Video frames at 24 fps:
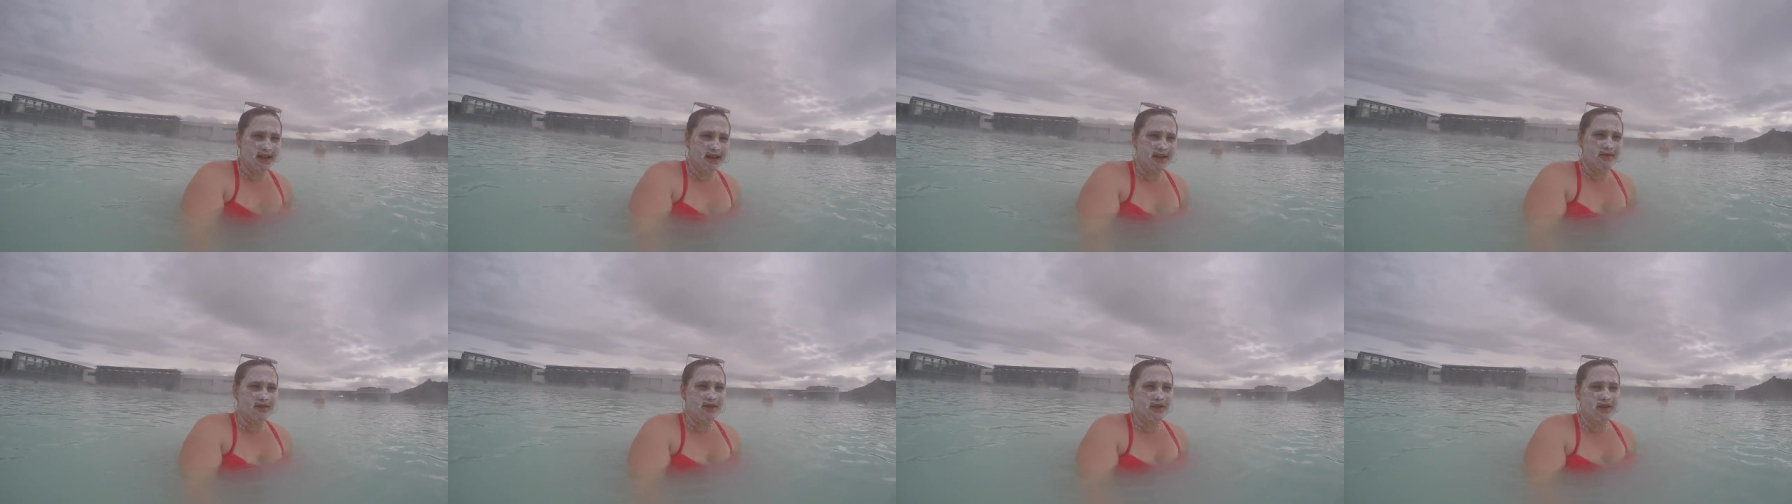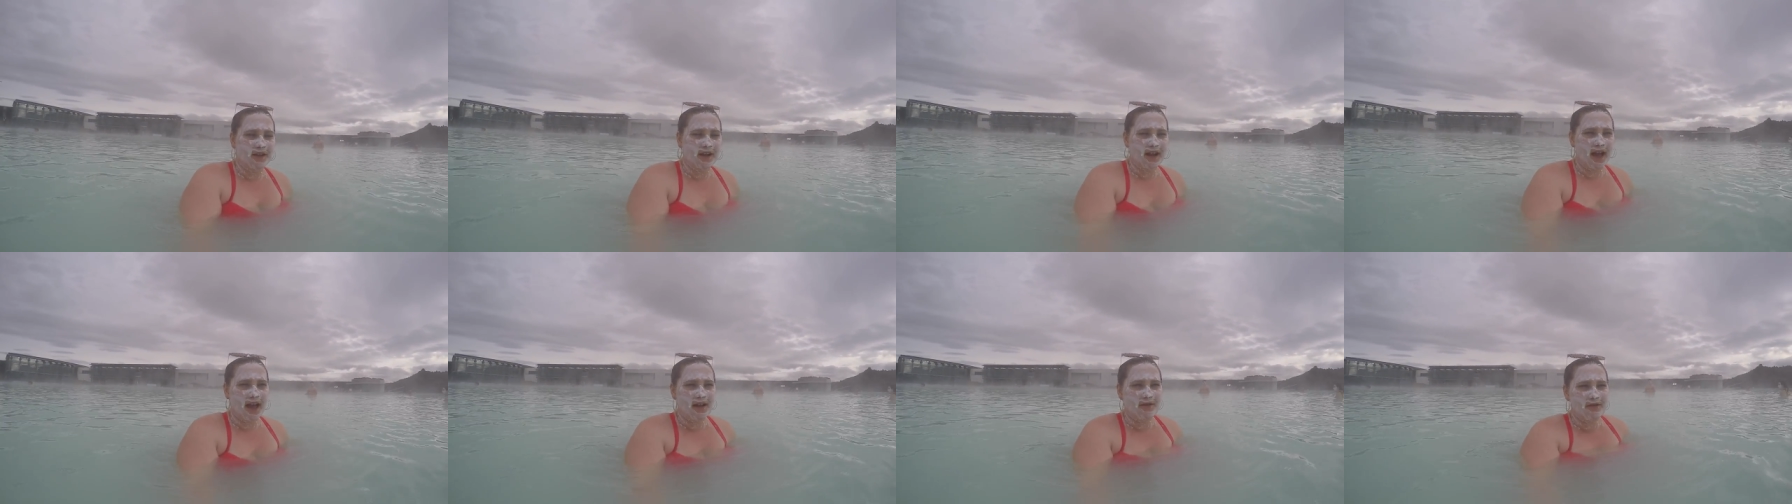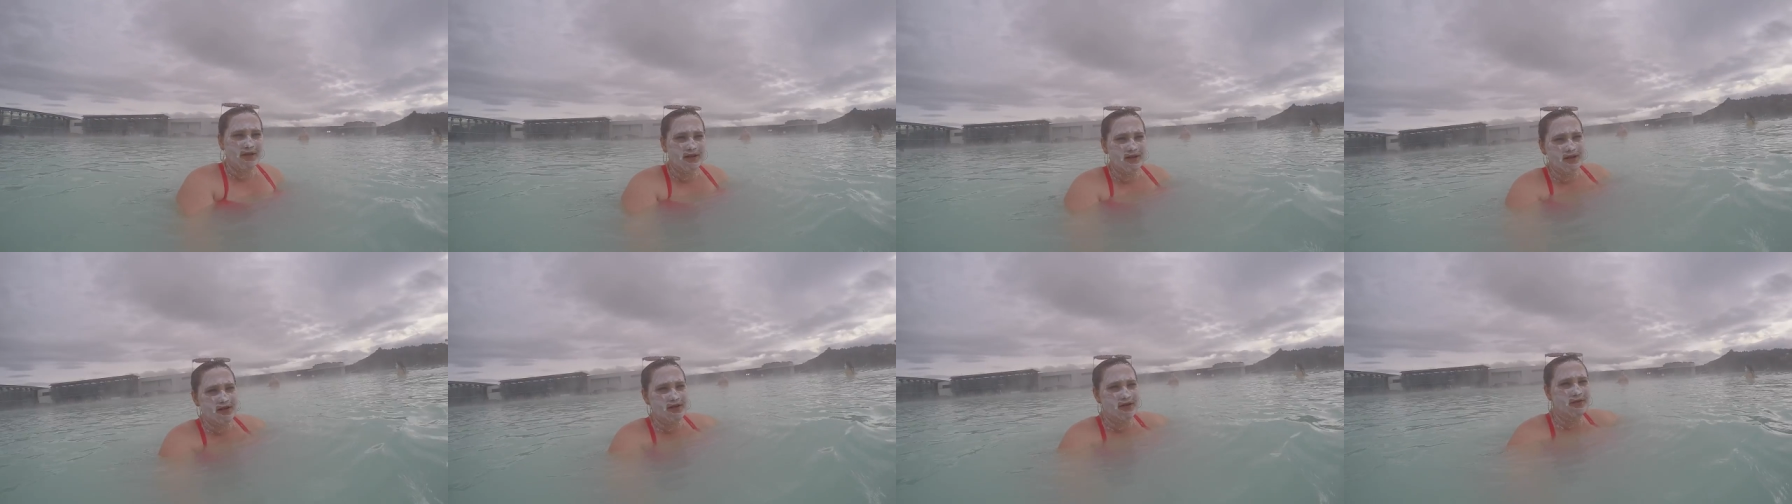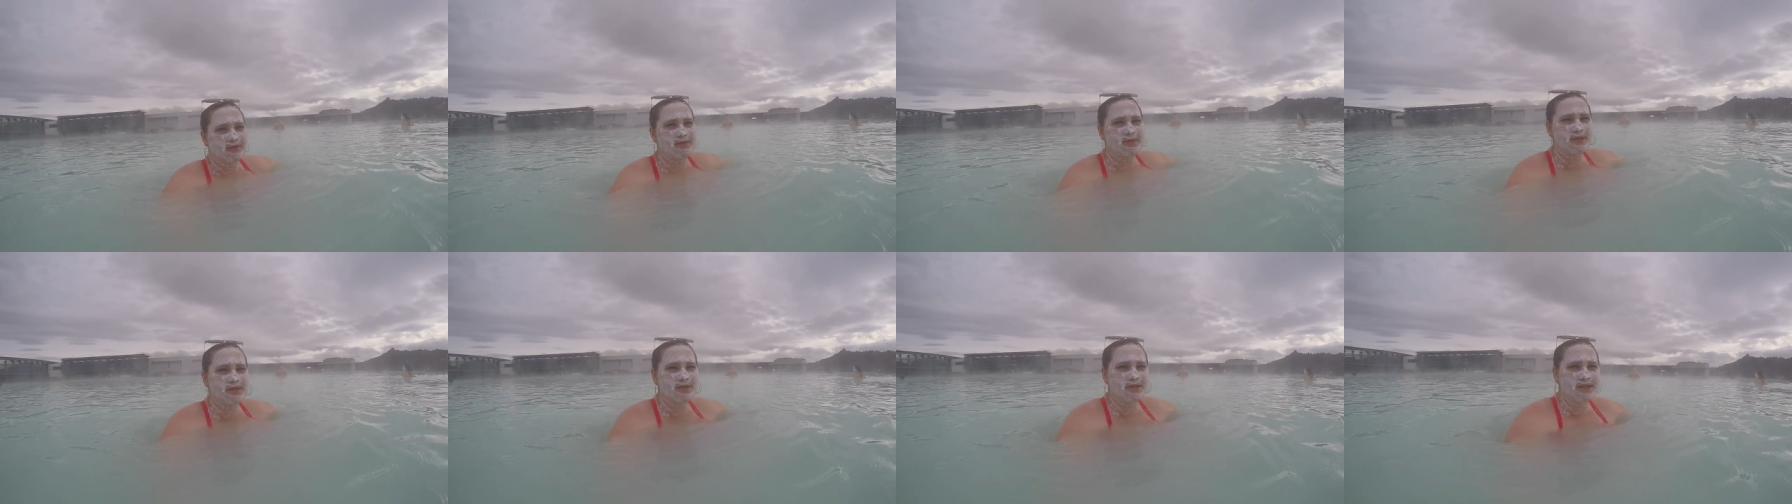Like if you're like, I want to go to the
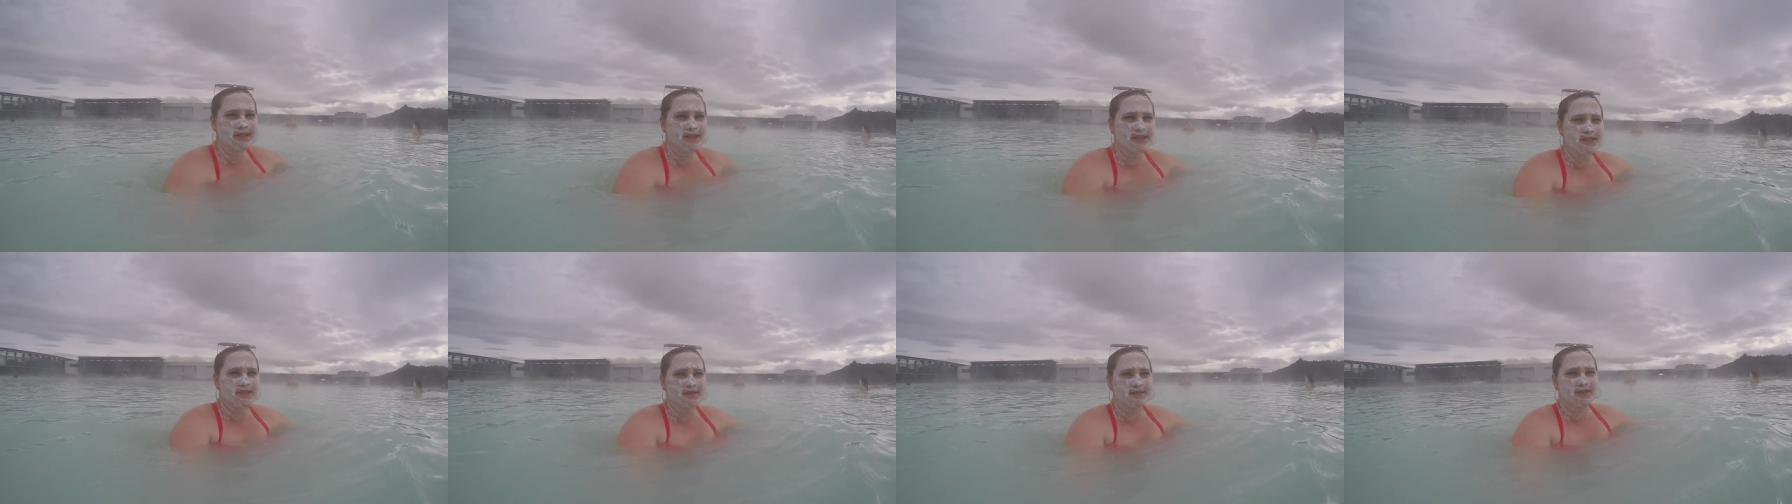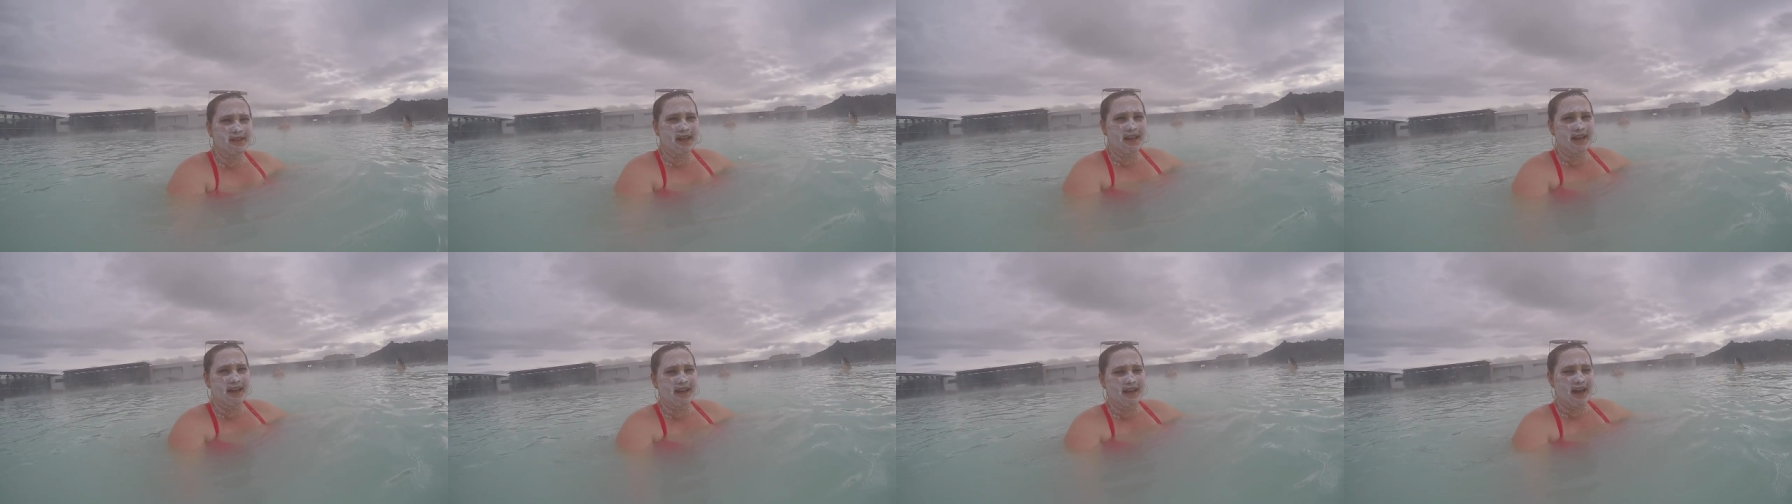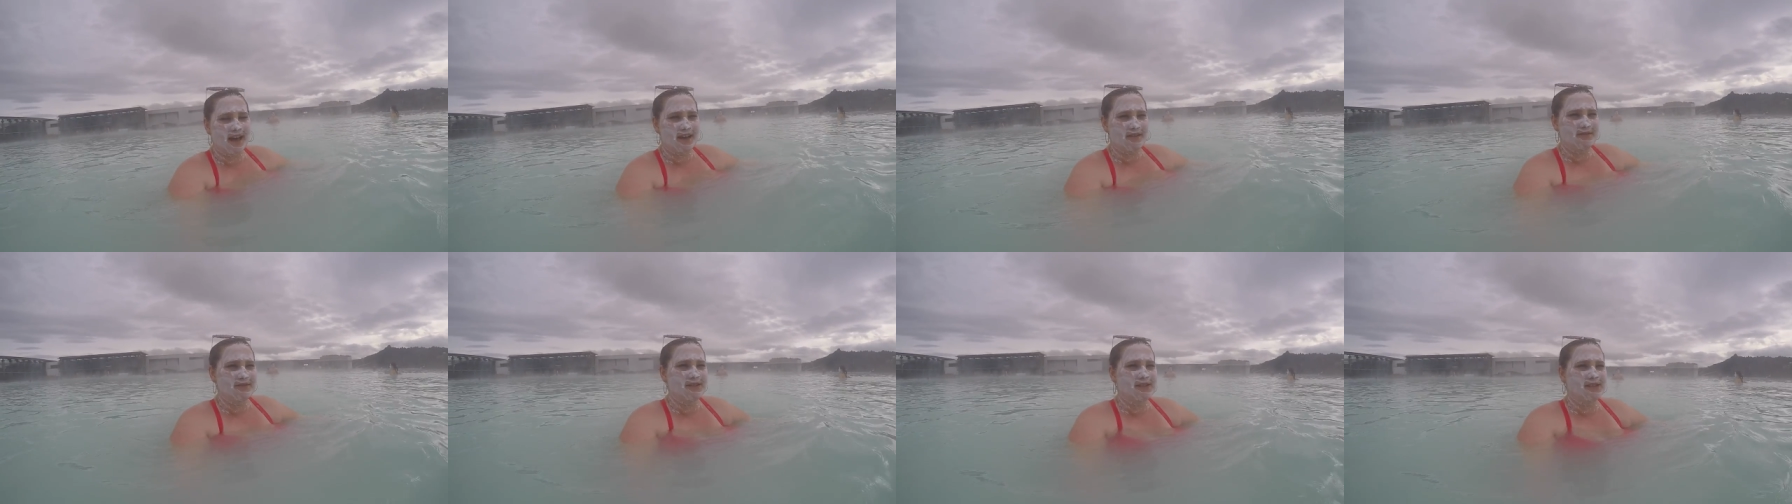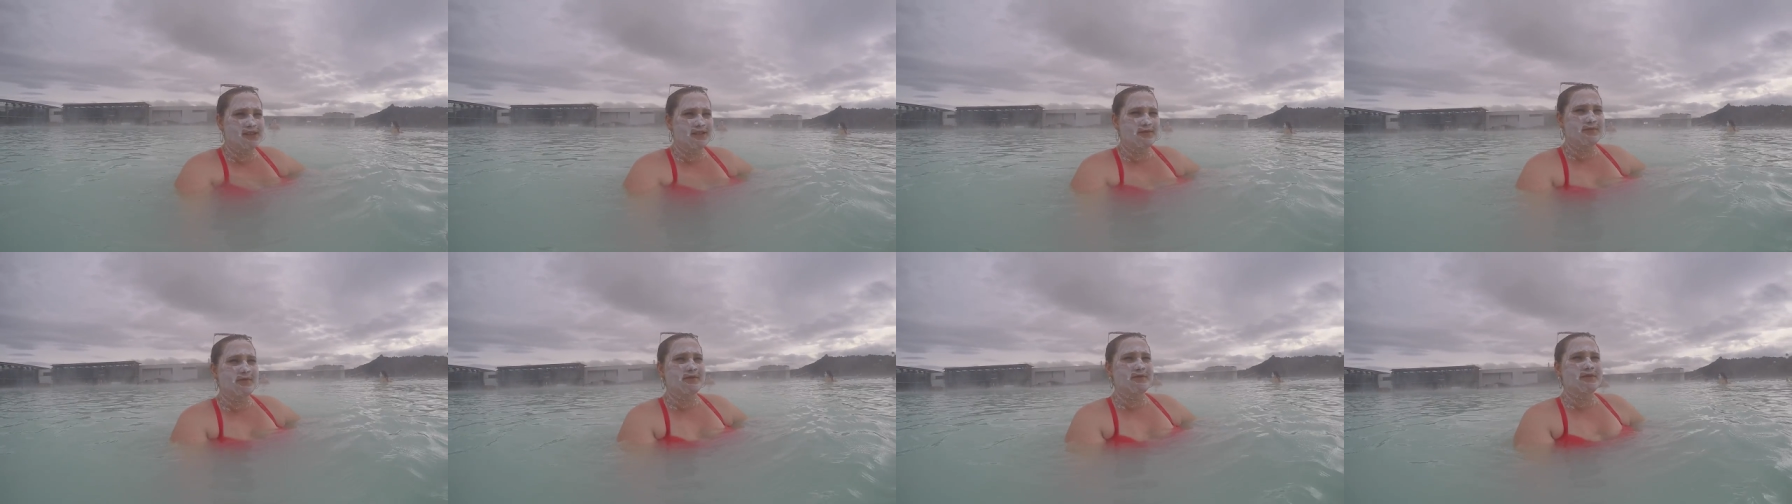Blue Lagoon, like I was
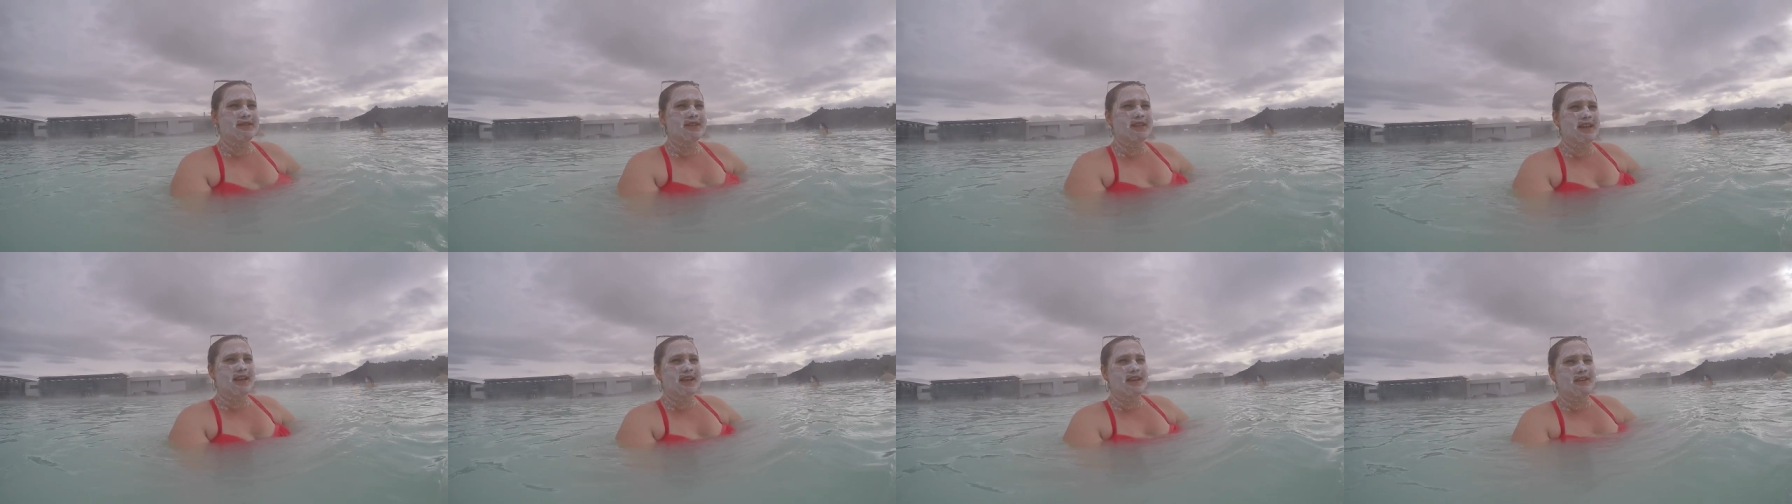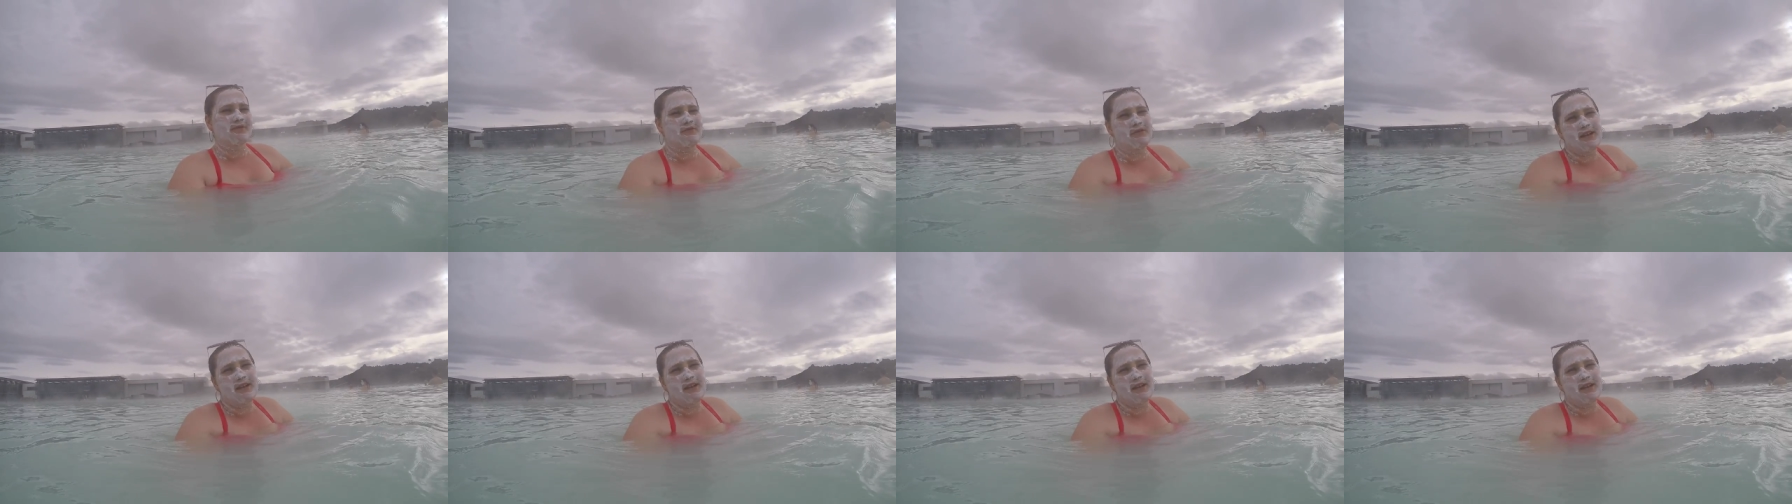stupid and was like,